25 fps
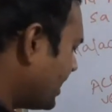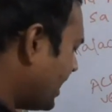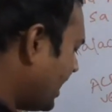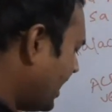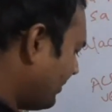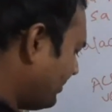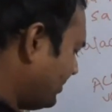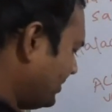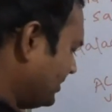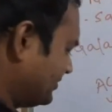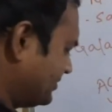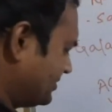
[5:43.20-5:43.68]

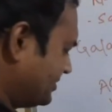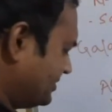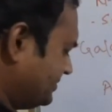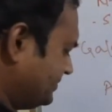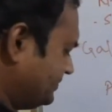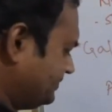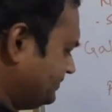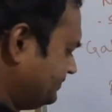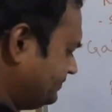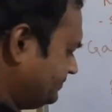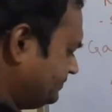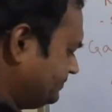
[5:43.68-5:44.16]
happens?
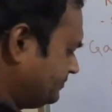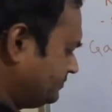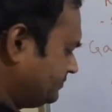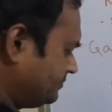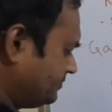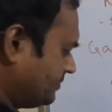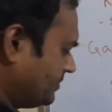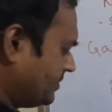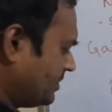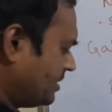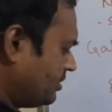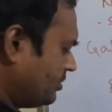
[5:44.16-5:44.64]

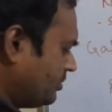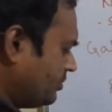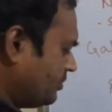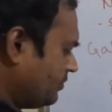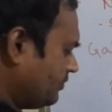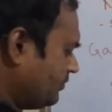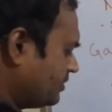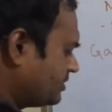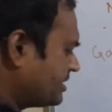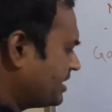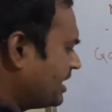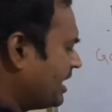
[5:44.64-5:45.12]

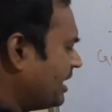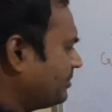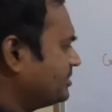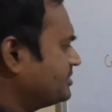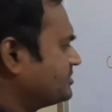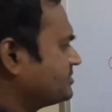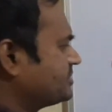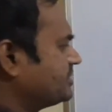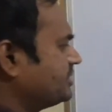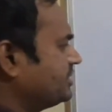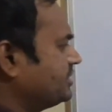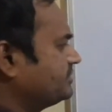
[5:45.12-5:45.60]
What
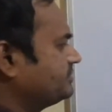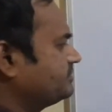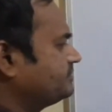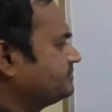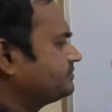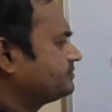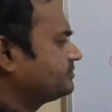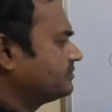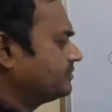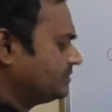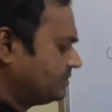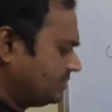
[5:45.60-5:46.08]
happens here?
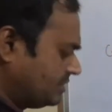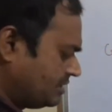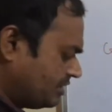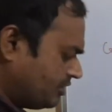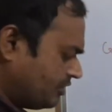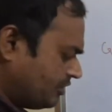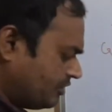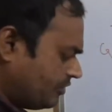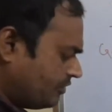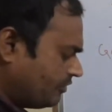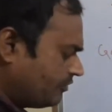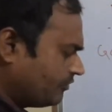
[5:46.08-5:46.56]

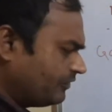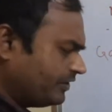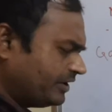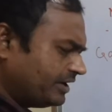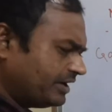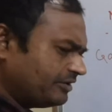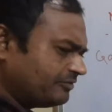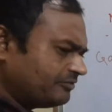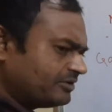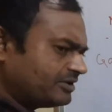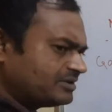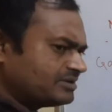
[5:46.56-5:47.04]

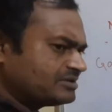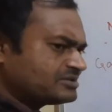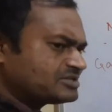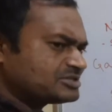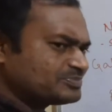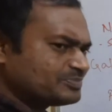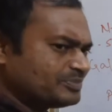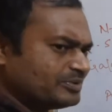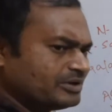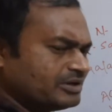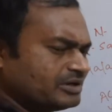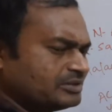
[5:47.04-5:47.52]
Whenever the
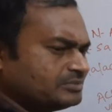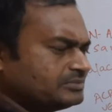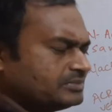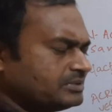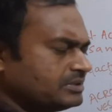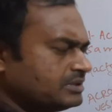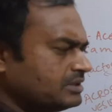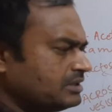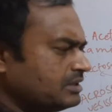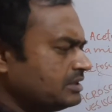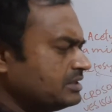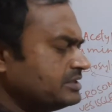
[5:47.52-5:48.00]

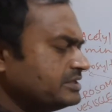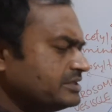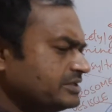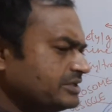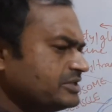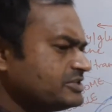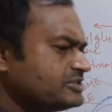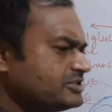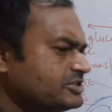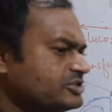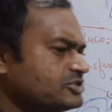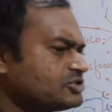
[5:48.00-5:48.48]
sperm
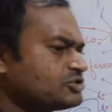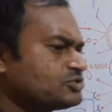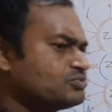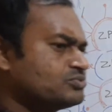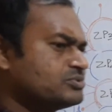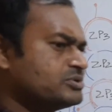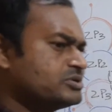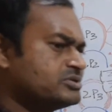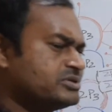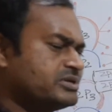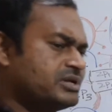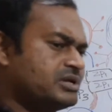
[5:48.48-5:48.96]
reaches to
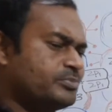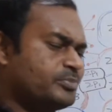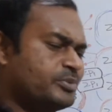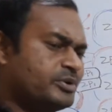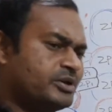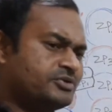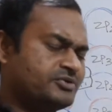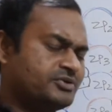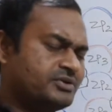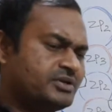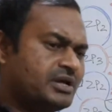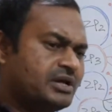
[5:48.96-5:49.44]
the zona
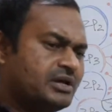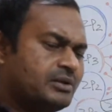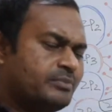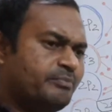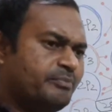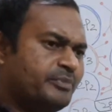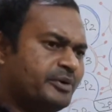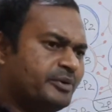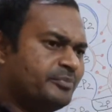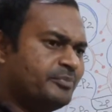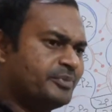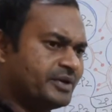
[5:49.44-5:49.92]
pellucida
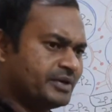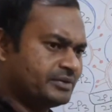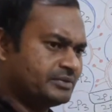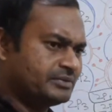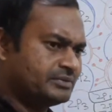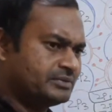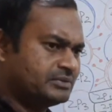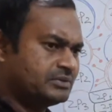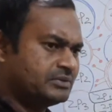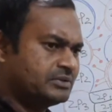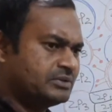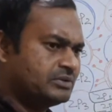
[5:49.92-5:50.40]

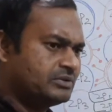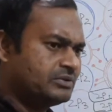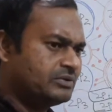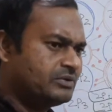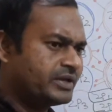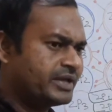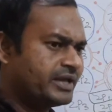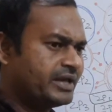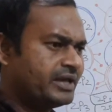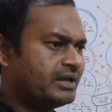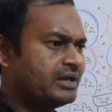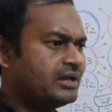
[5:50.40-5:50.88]
membrane,
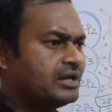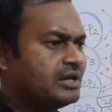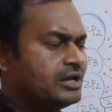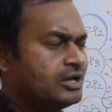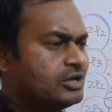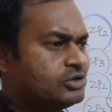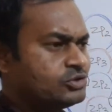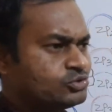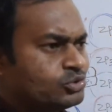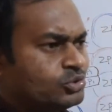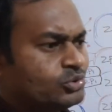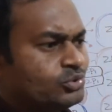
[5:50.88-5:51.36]
okay,
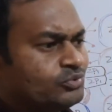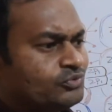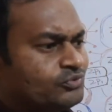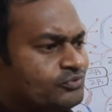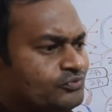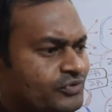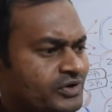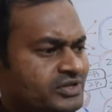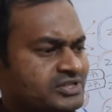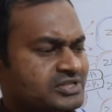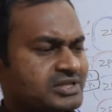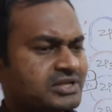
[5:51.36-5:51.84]
so
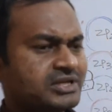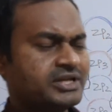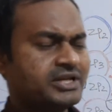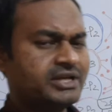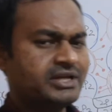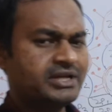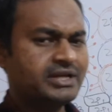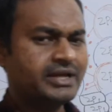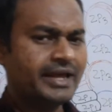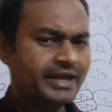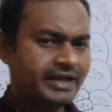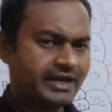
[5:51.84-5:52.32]

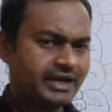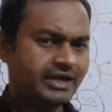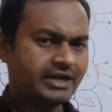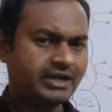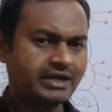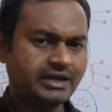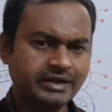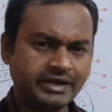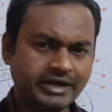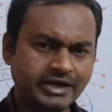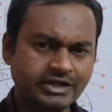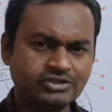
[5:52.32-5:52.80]
firstly
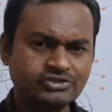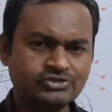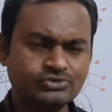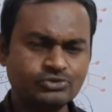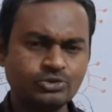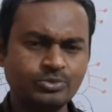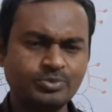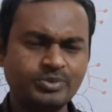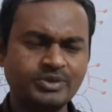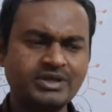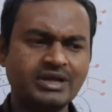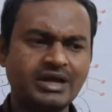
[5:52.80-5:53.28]
it needs
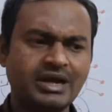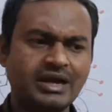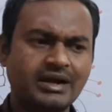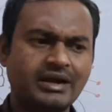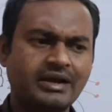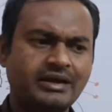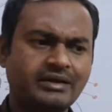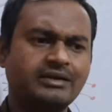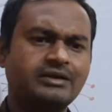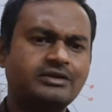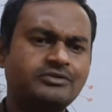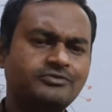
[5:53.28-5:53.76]
to be
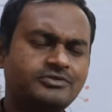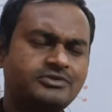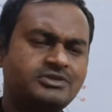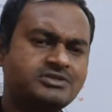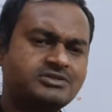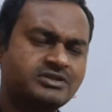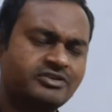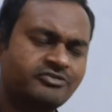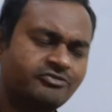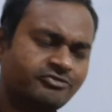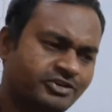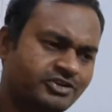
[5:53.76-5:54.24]
adhered with the
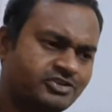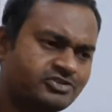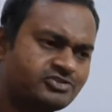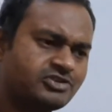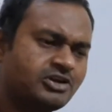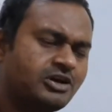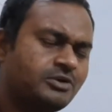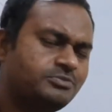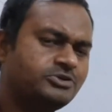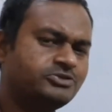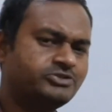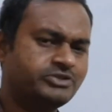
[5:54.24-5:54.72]
surface
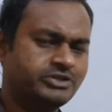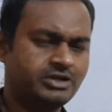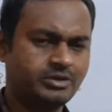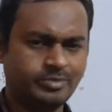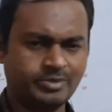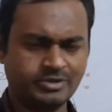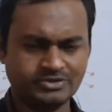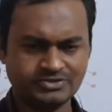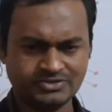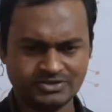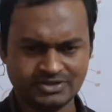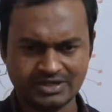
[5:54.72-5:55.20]
of the zona
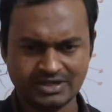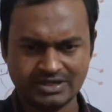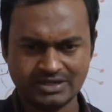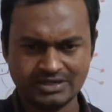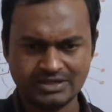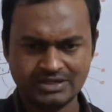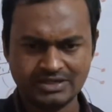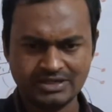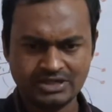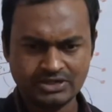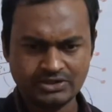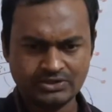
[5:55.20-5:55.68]
pellucida,
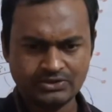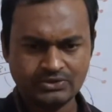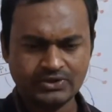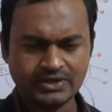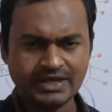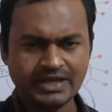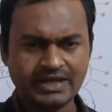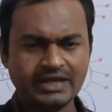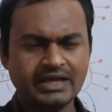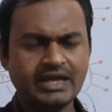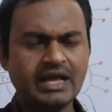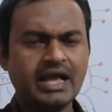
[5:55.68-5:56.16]

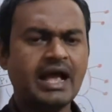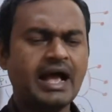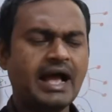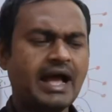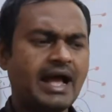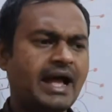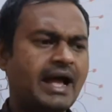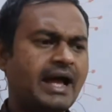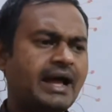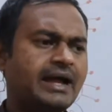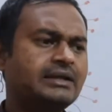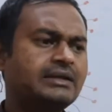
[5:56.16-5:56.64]
okay,
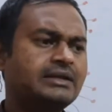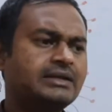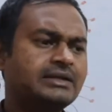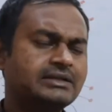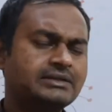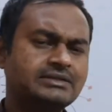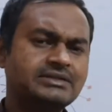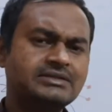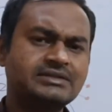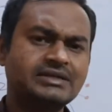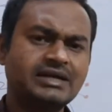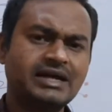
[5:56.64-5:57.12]
and
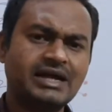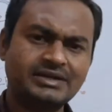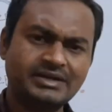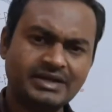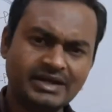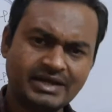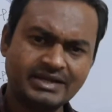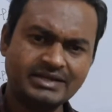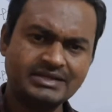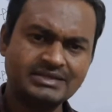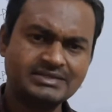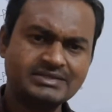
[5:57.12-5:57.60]
this
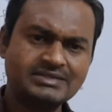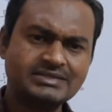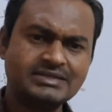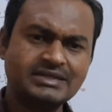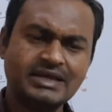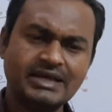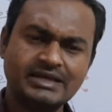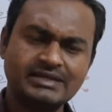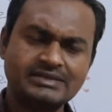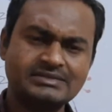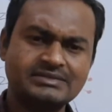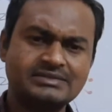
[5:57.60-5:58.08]
adherence
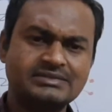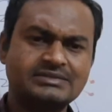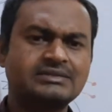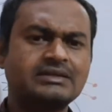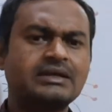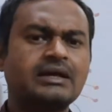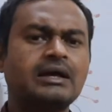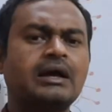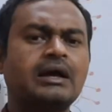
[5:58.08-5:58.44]
is